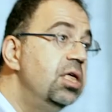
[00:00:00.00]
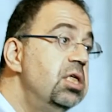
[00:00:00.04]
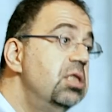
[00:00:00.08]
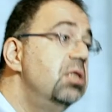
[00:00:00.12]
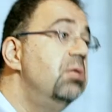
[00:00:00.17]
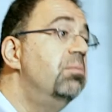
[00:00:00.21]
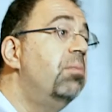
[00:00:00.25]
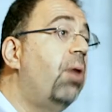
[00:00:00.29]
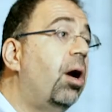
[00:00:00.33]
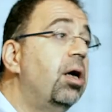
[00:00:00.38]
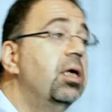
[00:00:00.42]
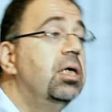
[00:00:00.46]
And the
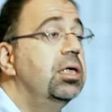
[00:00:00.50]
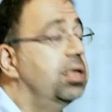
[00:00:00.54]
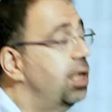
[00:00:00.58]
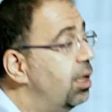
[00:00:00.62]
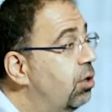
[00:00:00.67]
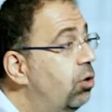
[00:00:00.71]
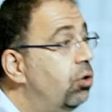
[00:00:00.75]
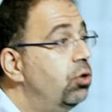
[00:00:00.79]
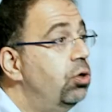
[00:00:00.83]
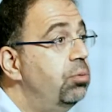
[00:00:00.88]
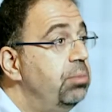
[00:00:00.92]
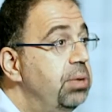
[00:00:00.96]
market
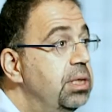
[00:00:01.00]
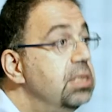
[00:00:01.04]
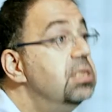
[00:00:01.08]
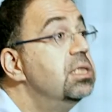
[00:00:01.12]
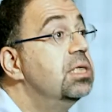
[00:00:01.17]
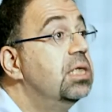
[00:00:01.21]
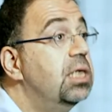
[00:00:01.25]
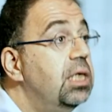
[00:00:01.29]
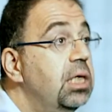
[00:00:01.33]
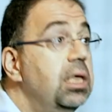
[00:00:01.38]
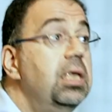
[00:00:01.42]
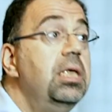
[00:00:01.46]
economy is
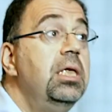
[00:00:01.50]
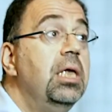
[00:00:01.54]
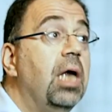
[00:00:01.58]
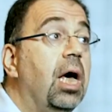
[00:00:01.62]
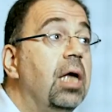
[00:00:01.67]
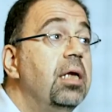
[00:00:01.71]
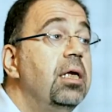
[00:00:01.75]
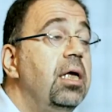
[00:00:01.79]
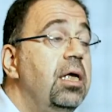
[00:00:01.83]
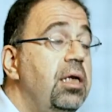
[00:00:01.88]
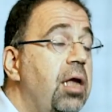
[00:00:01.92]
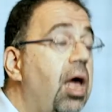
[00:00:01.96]
key,
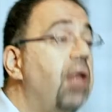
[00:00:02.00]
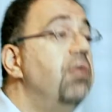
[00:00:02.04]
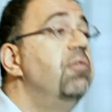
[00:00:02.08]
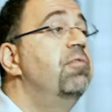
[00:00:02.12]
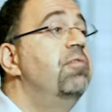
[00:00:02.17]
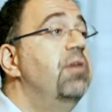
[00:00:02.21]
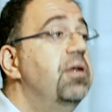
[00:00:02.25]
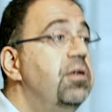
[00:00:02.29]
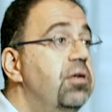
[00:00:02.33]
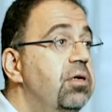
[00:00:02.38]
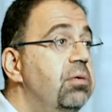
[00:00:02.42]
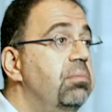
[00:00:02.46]
not an
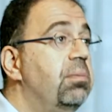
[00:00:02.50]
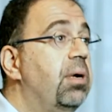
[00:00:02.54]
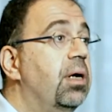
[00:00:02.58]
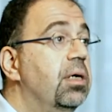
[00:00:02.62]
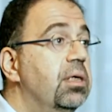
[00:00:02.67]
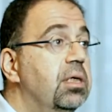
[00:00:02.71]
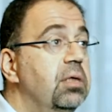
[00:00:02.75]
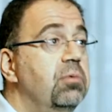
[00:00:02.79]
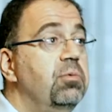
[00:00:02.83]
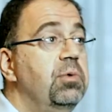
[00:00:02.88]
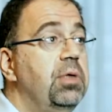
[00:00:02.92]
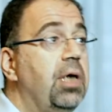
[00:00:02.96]
unfettered
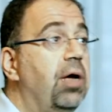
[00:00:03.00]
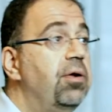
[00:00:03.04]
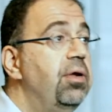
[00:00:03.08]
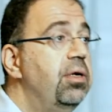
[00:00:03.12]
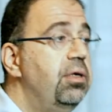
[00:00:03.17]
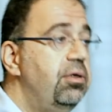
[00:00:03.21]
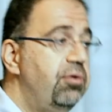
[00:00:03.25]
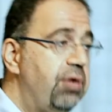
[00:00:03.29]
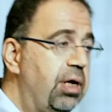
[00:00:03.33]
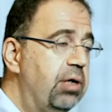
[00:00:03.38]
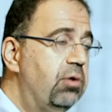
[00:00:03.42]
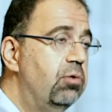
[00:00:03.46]
market without any
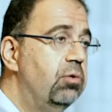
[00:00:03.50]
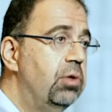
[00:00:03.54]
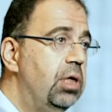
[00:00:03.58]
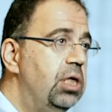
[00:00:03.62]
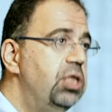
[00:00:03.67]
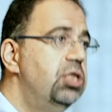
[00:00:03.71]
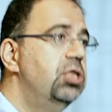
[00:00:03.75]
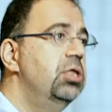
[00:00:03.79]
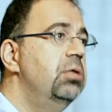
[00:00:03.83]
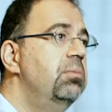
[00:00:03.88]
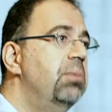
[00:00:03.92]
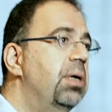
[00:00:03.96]

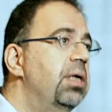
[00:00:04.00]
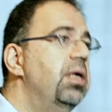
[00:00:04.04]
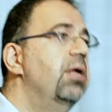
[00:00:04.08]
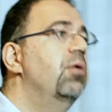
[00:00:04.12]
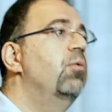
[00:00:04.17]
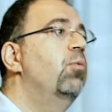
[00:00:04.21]
regulation, but